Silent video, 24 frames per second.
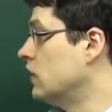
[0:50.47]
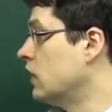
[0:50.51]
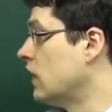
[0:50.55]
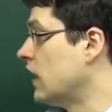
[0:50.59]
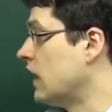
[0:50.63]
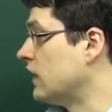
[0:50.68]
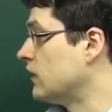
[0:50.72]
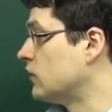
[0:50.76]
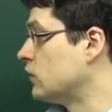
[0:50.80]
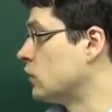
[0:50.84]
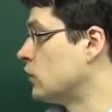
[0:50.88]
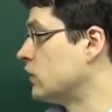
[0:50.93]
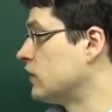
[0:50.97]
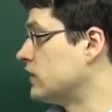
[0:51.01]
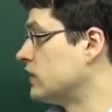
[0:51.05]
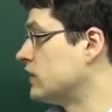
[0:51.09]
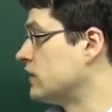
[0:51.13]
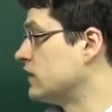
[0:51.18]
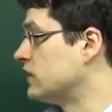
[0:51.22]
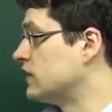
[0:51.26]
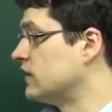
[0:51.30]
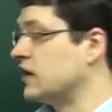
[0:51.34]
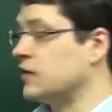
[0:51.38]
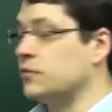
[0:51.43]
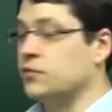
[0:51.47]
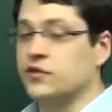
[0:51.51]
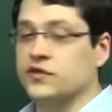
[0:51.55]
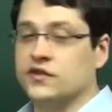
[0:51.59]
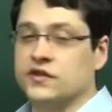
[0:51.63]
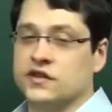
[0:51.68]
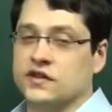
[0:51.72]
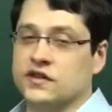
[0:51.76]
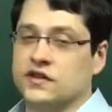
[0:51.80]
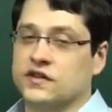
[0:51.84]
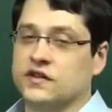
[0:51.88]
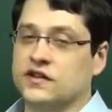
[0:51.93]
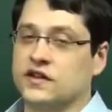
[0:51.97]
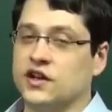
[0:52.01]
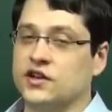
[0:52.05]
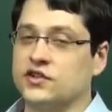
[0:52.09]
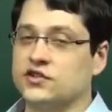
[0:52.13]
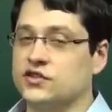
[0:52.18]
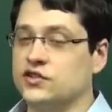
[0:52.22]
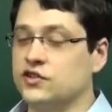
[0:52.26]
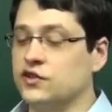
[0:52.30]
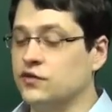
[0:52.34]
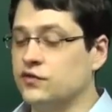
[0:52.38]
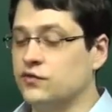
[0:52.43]
as always, examples and
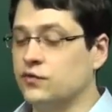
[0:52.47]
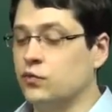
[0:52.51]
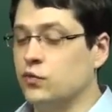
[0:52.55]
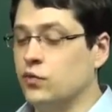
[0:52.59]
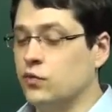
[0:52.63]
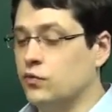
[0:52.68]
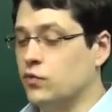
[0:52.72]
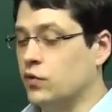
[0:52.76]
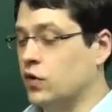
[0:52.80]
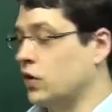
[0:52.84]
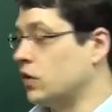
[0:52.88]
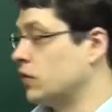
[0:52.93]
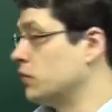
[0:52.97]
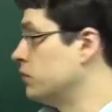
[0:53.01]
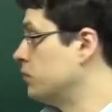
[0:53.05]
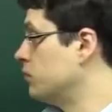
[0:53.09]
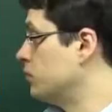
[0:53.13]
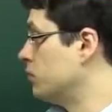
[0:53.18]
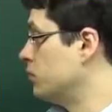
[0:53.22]
discussion of our